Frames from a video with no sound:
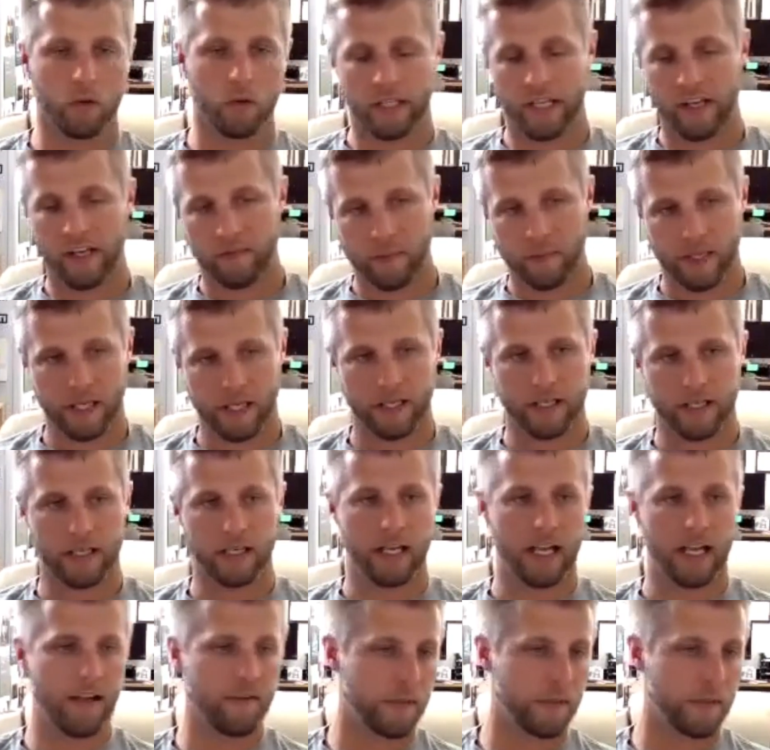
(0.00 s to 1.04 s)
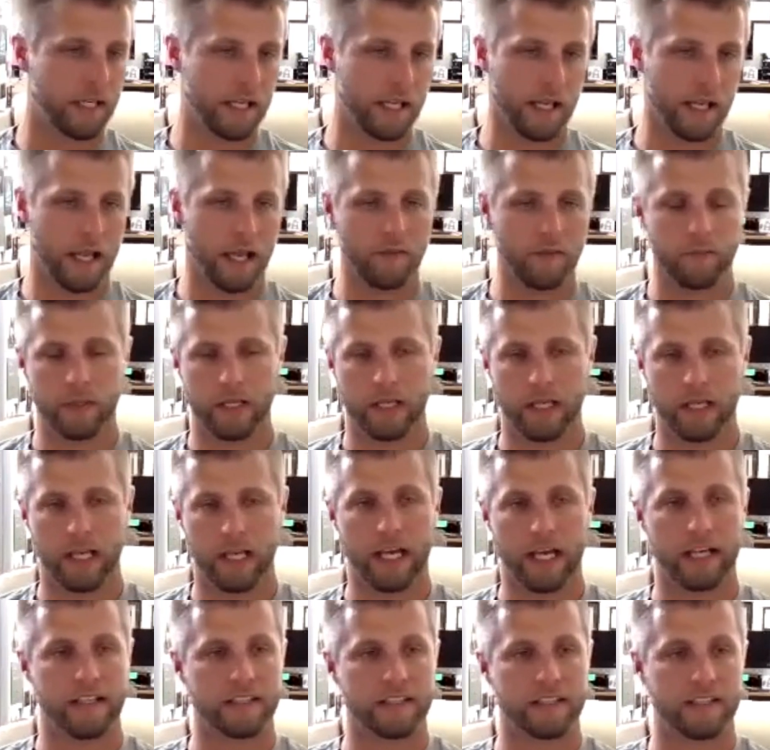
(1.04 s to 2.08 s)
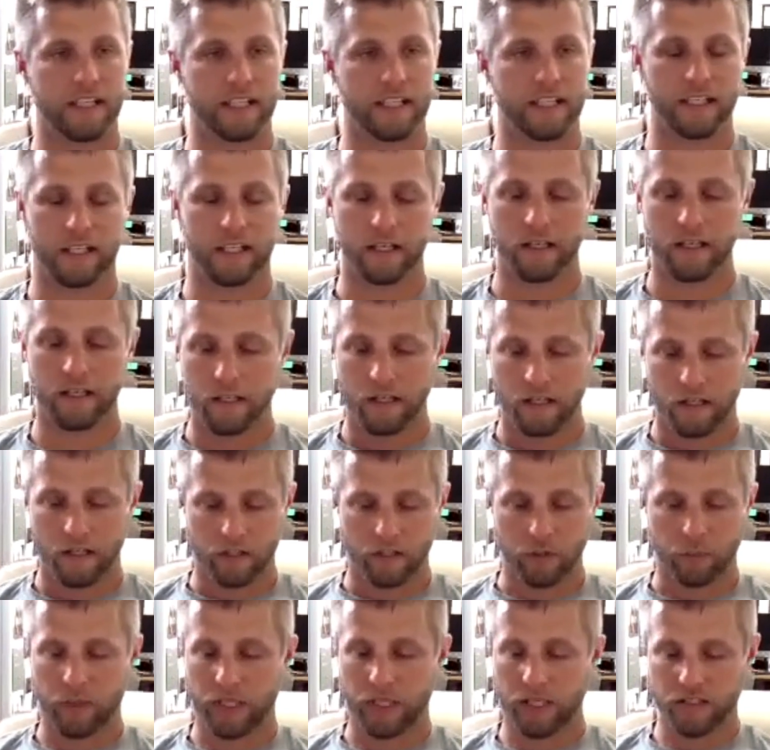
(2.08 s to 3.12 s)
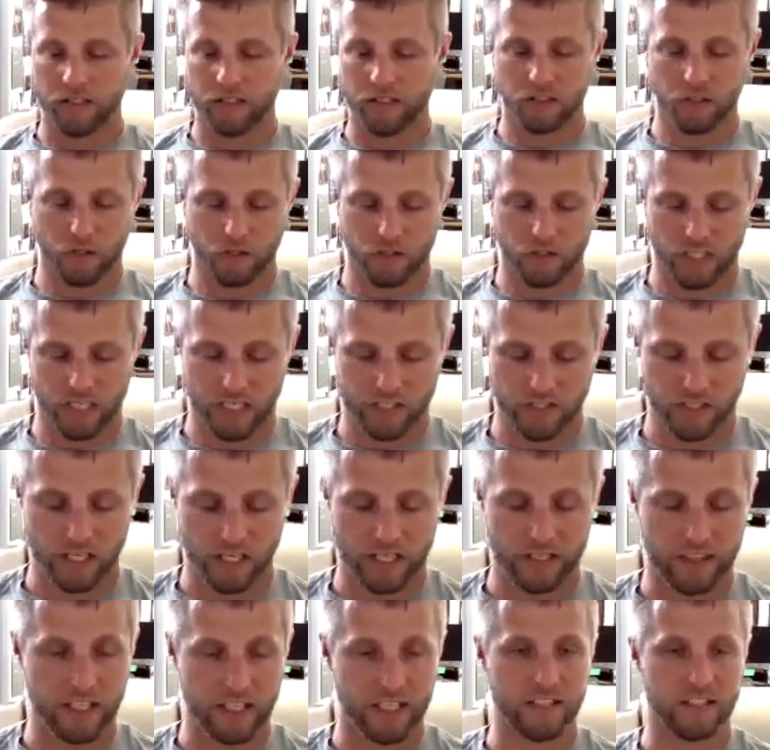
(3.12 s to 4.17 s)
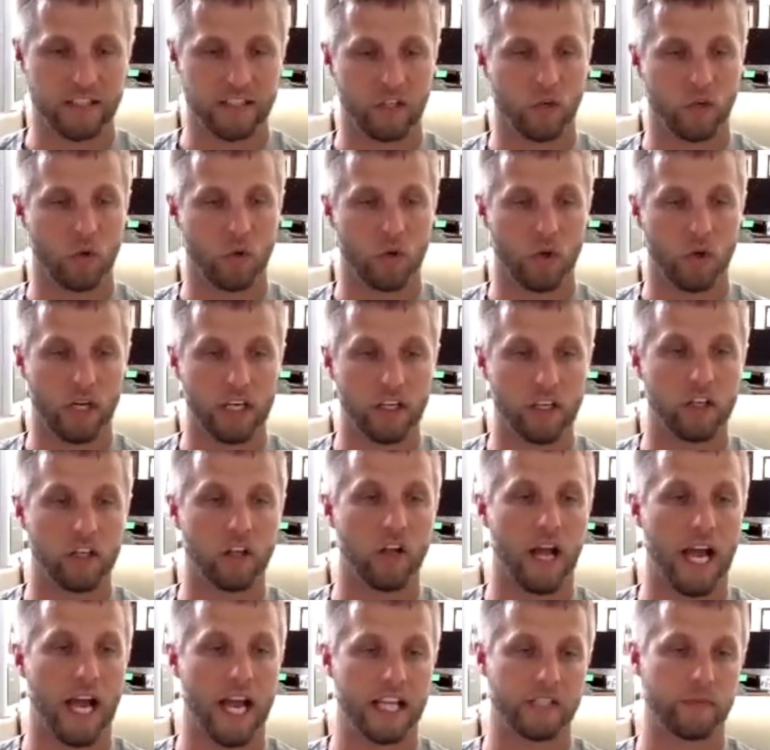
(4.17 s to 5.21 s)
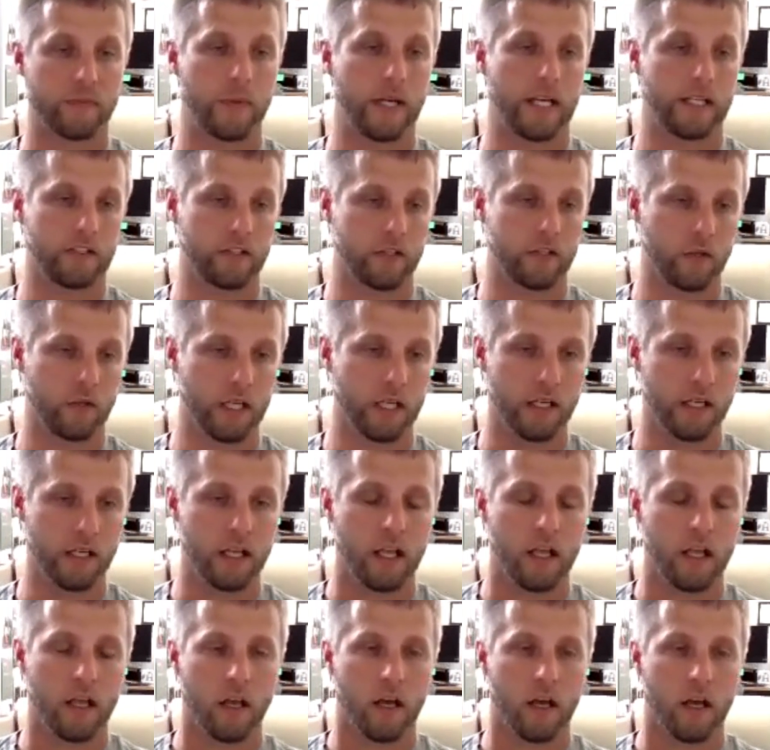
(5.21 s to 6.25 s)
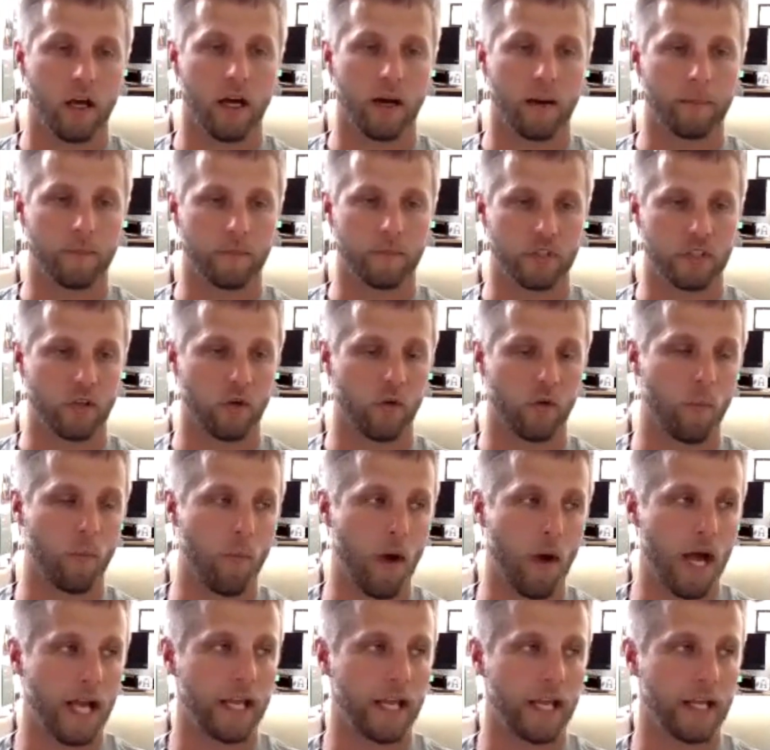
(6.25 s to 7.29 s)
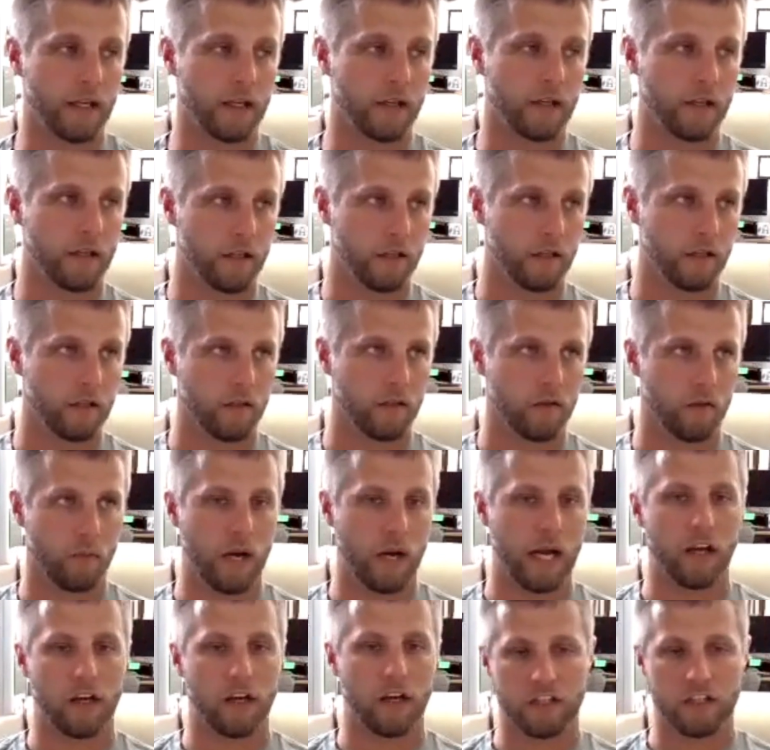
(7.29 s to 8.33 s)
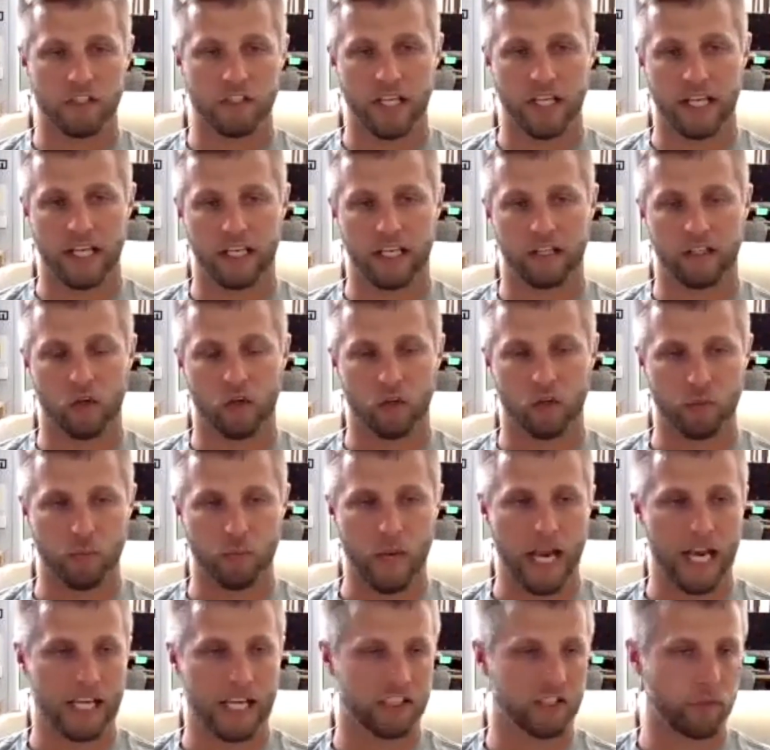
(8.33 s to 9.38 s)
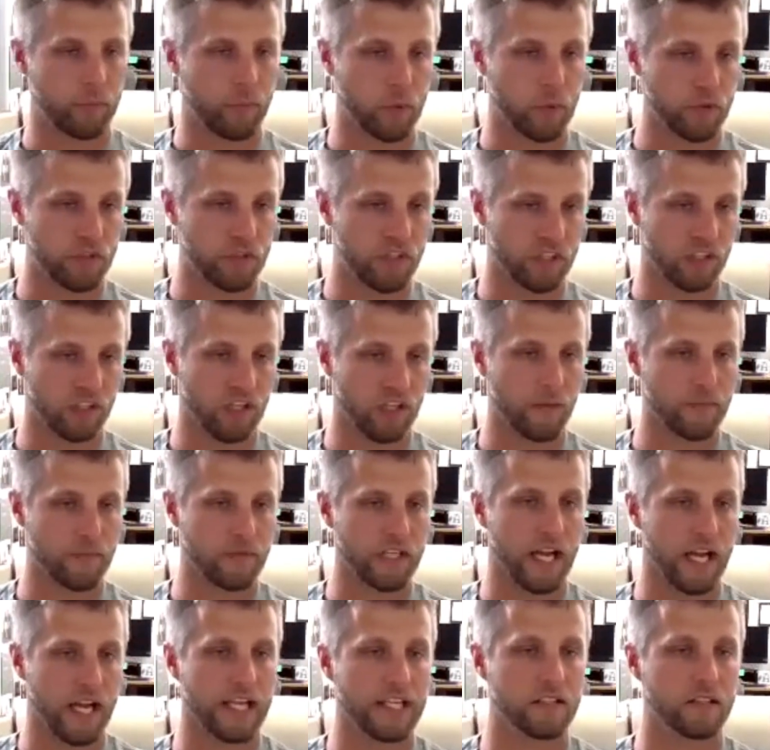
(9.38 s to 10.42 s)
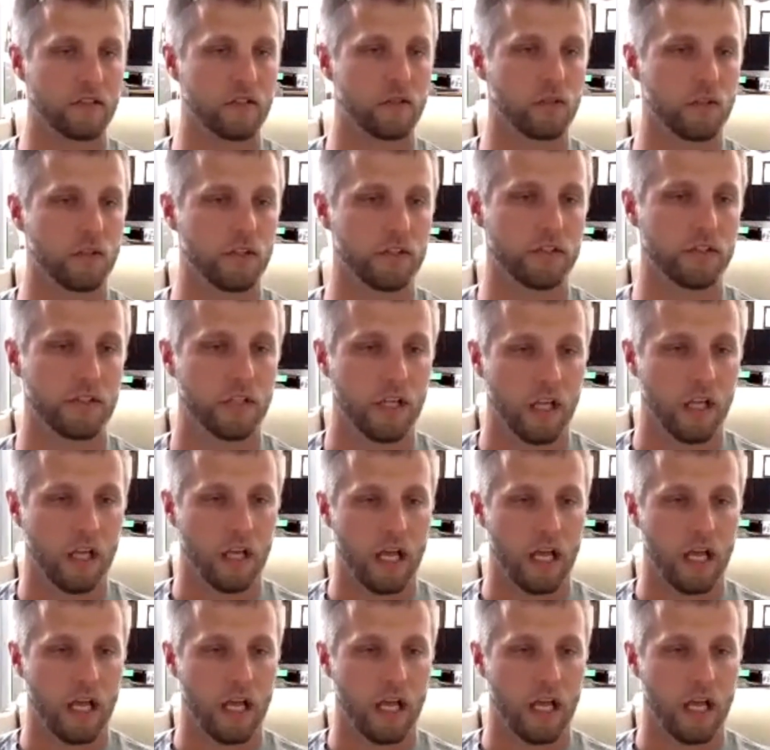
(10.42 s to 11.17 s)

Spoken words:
Well, the FPA did it. FPA. I just think that the Players Association, I think, is a critical aspect to it. So my understanding goes back to booster clubs in high schools.